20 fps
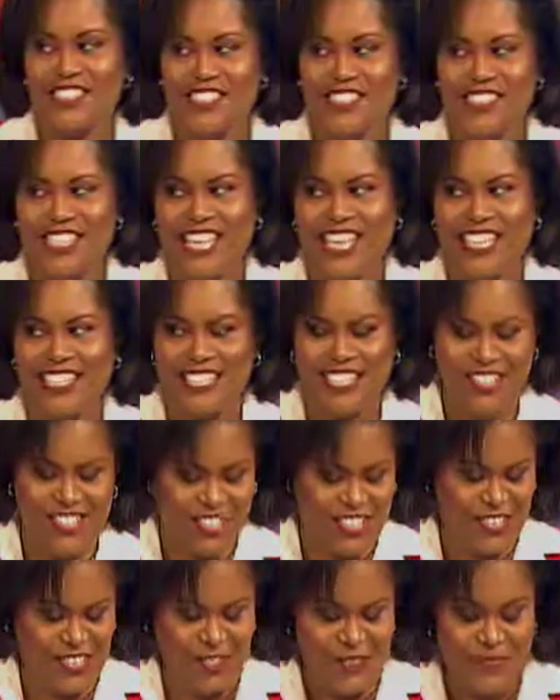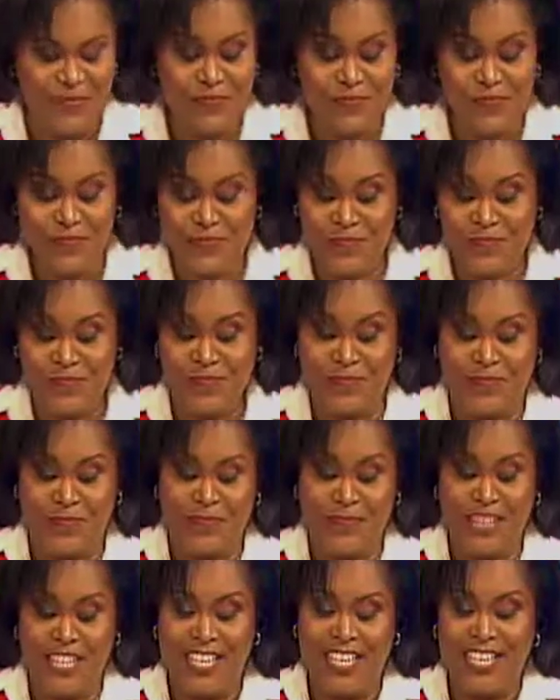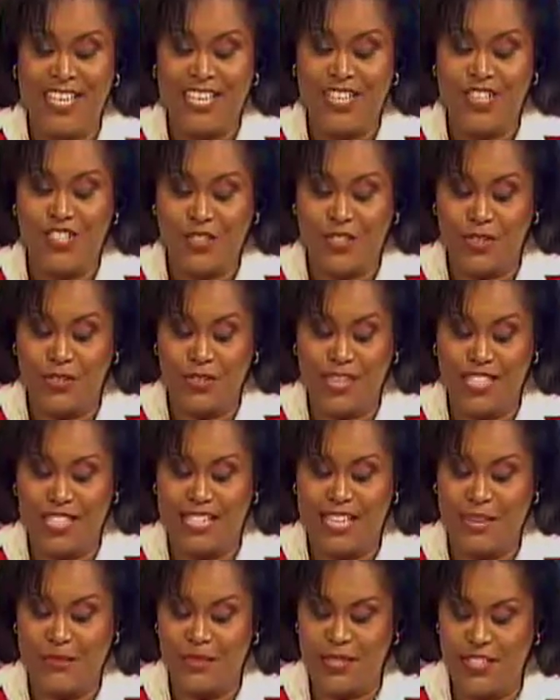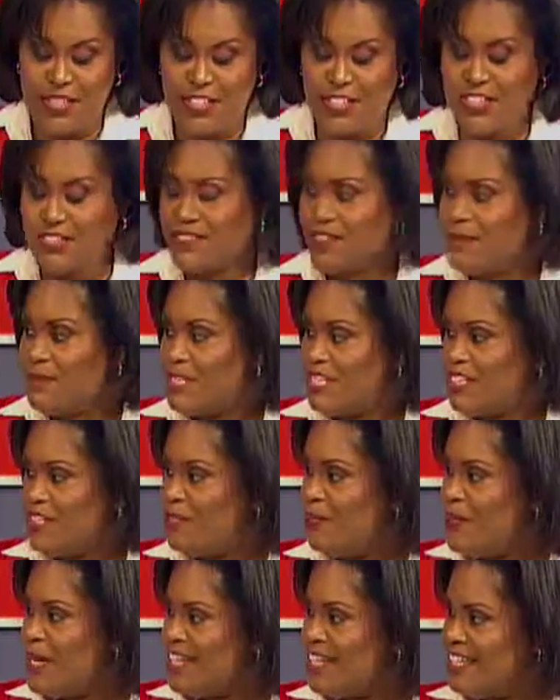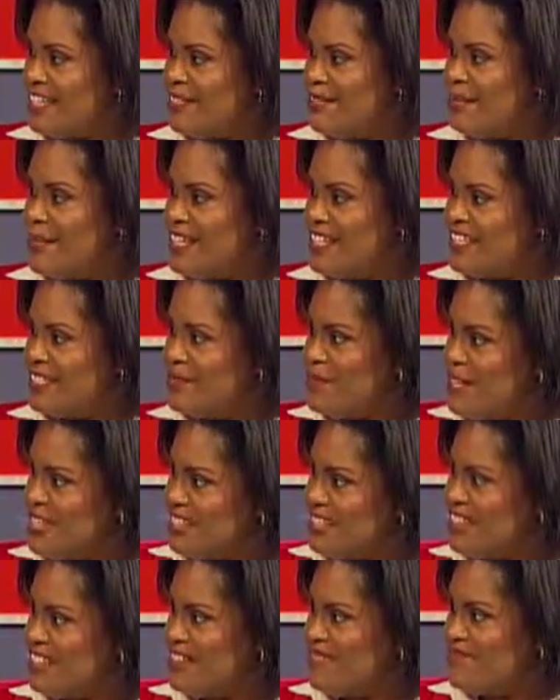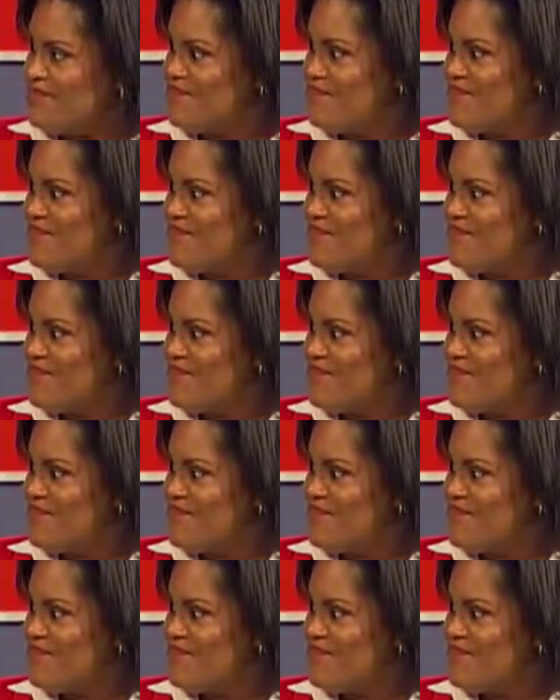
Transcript: know that, did you? Joan Weeks, Deputy Chief Commissioner, welcome, welcome, welcome.